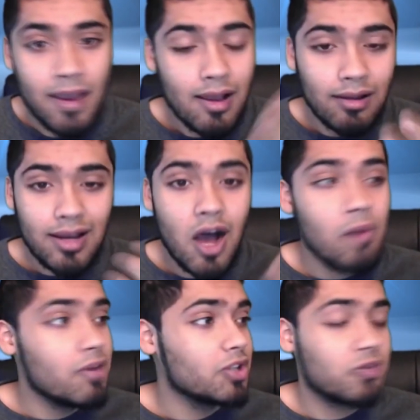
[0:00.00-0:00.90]
Look how
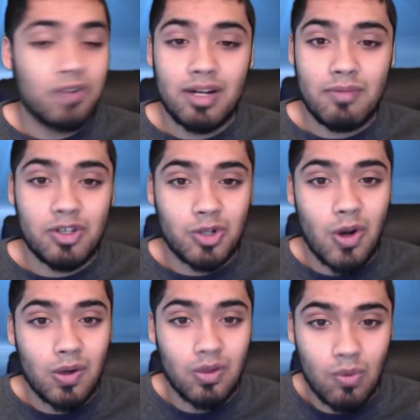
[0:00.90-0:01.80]
much Freedom has
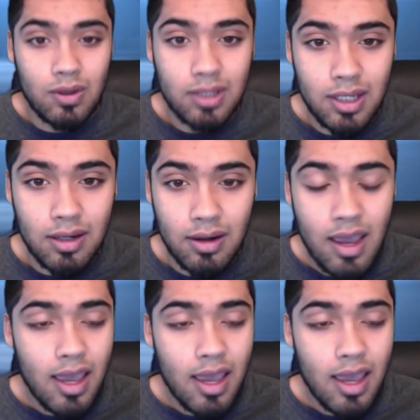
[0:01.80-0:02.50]
grown in one year.